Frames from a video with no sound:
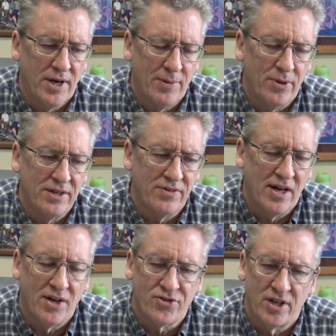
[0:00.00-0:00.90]
I believe
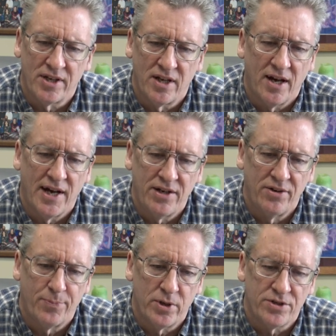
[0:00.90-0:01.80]
God's going to guide
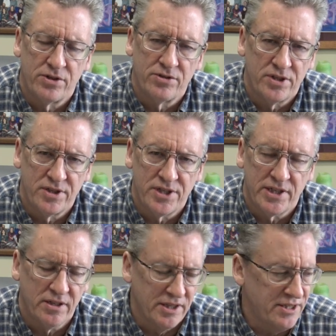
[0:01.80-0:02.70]
the person who
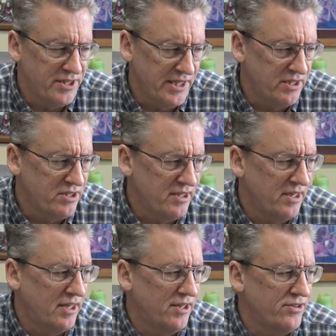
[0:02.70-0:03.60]
sincerely seeks
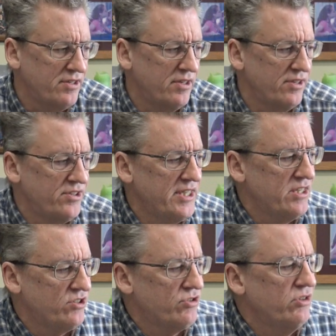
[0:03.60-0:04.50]

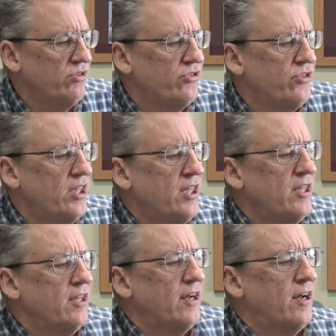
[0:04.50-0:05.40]
truth,
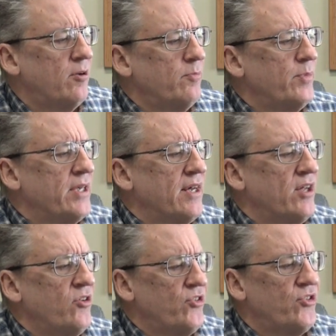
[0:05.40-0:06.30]

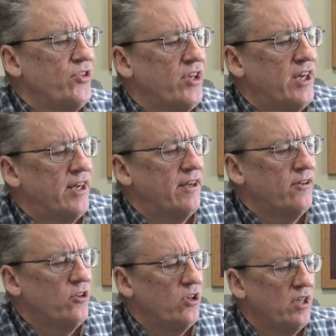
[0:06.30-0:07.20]
because
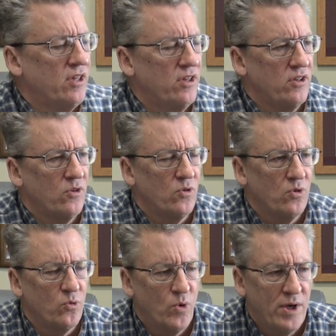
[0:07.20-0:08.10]

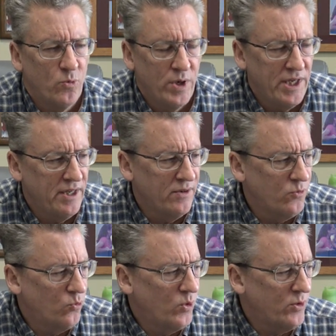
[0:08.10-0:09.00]
when we
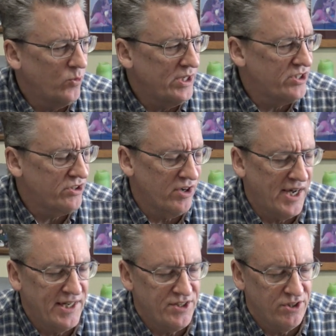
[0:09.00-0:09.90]

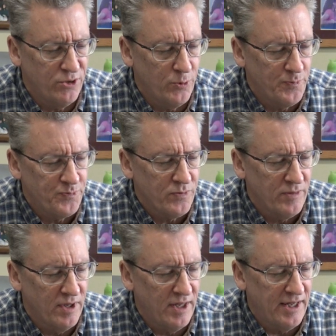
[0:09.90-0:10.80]
try to,
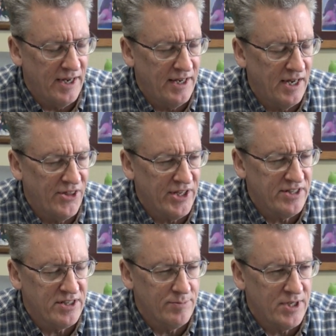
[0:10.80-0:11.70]
and I think
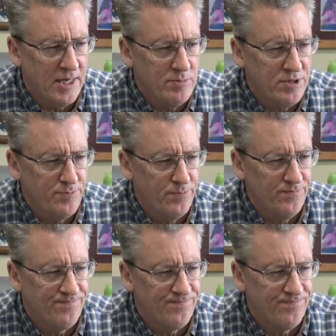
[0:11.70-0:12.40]
sometimes,